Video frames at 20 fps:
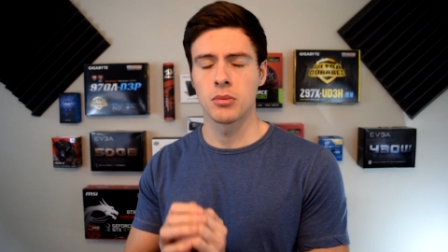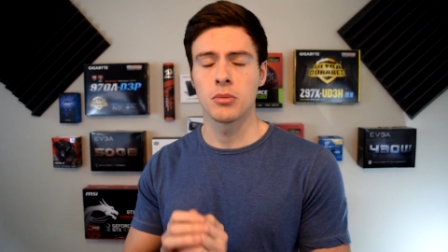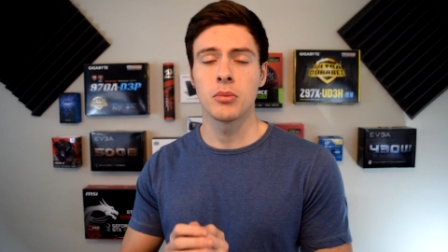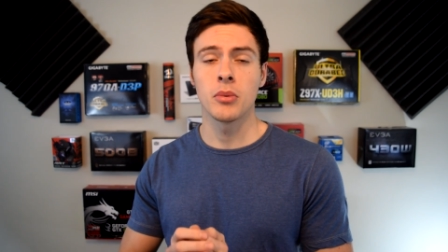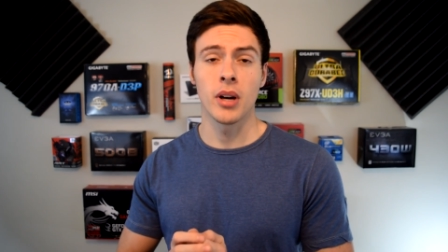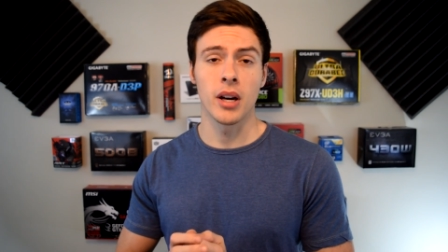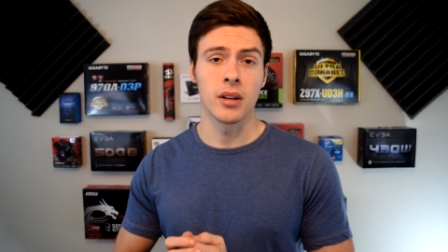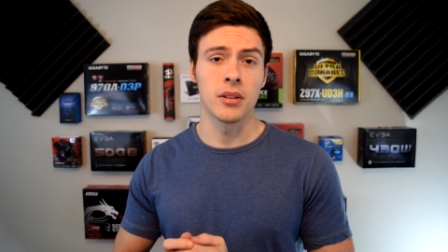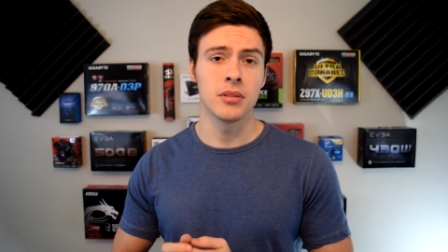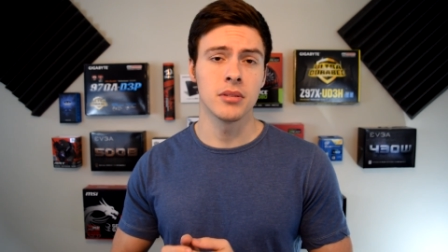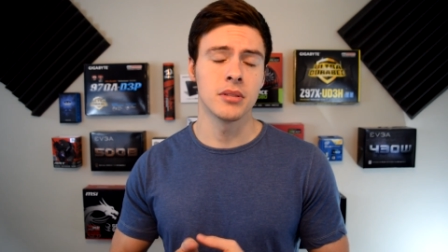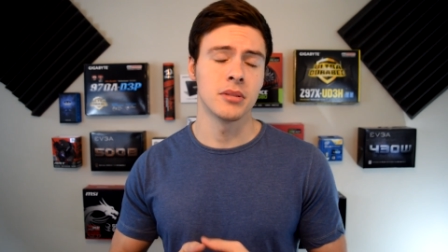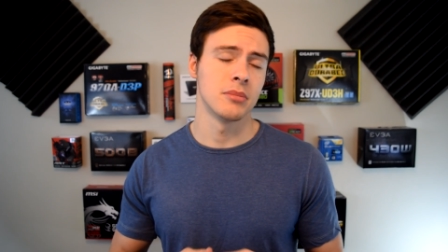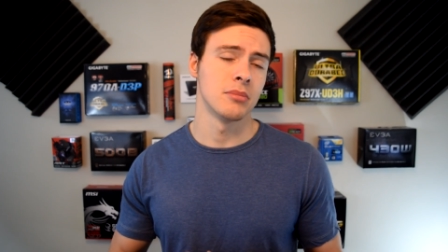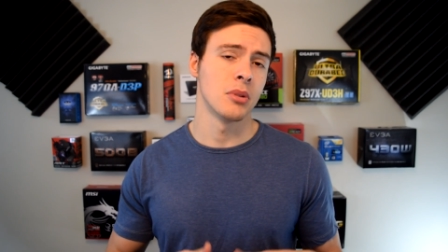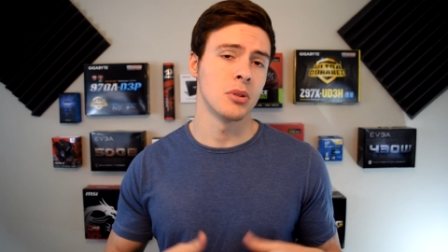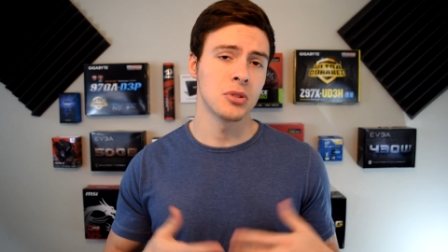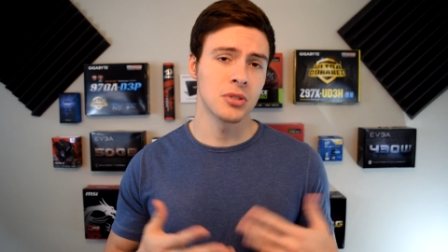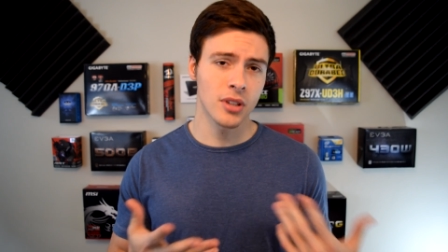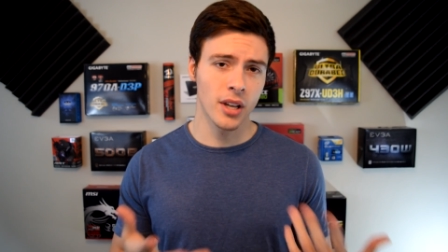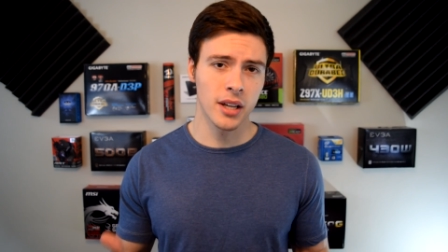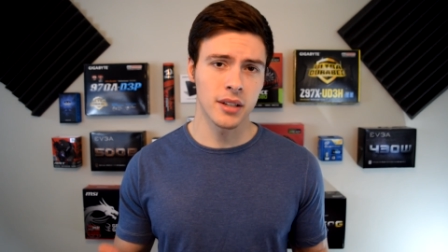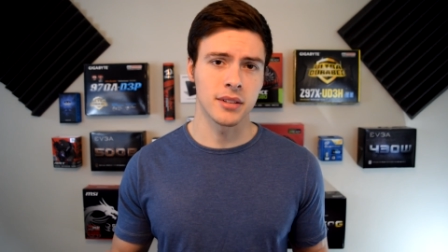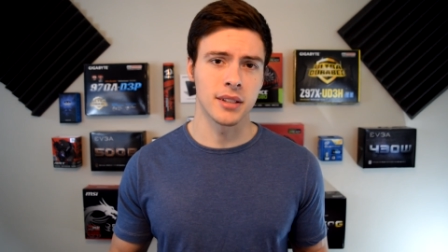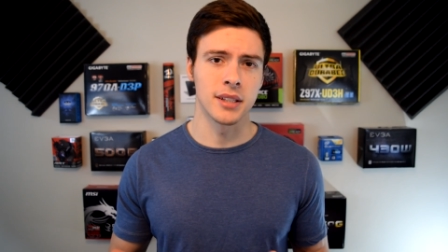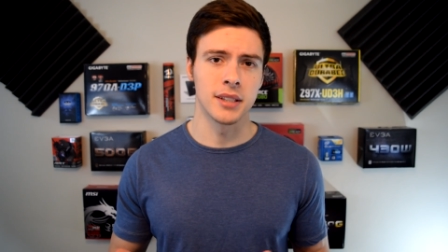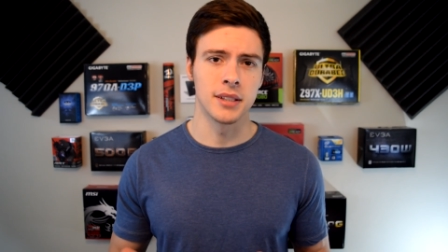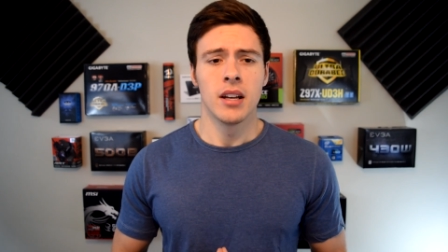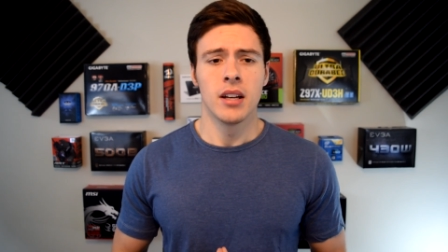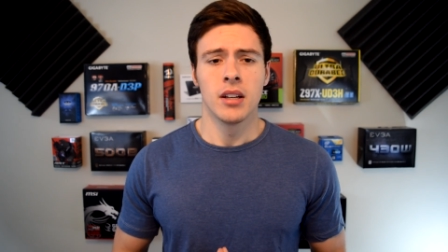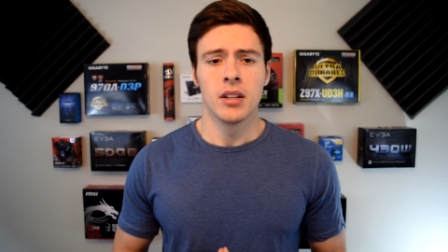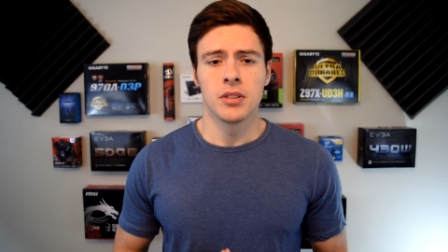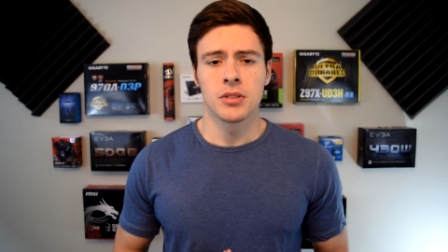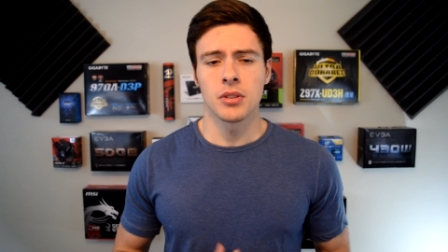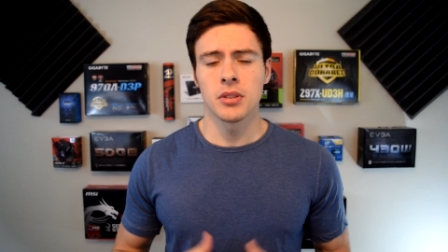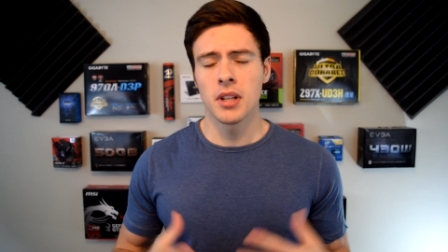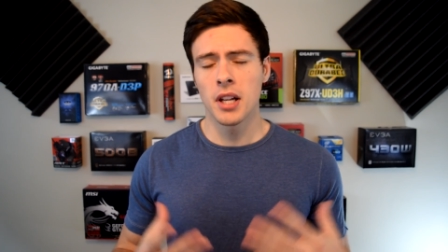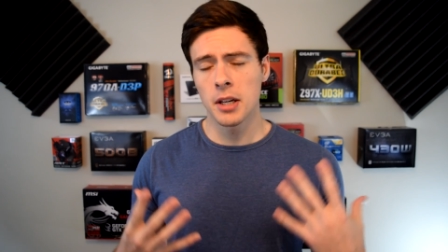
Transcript: Well, most likely. So a